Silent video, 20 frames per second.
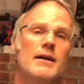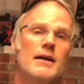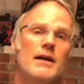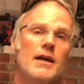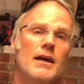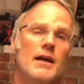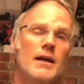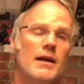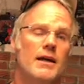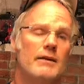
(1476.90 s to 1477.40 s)

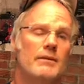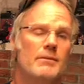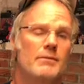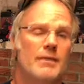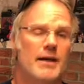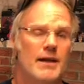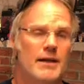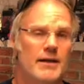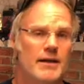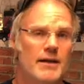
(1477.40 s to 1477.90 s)
and I'll be
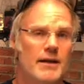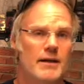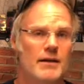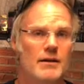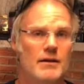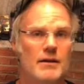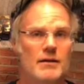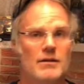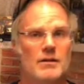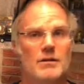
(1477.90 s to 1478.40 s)
back again
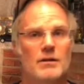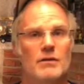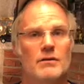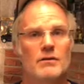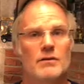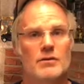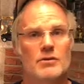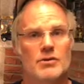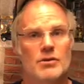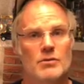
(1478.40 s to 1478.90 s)
in the near
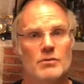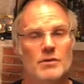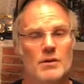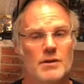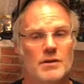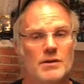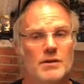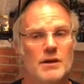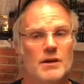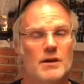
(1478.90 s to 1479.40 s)
future
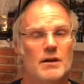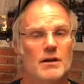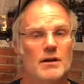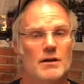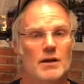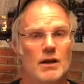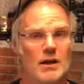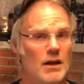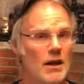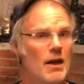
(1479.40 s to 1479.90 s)
with uh,
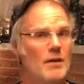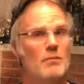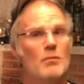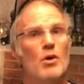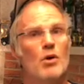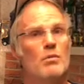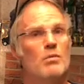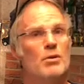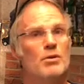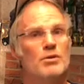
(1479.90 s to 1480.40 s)
a lot more
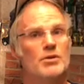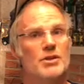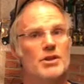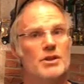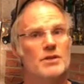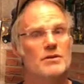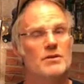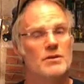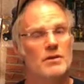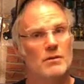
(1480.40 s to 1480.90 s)
bullshit.
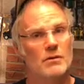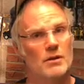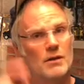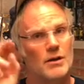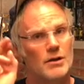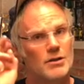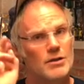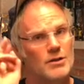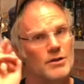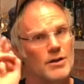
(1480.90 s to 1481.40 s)
So
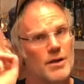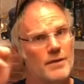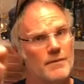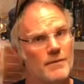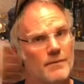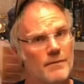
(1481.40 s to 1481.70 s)
until then.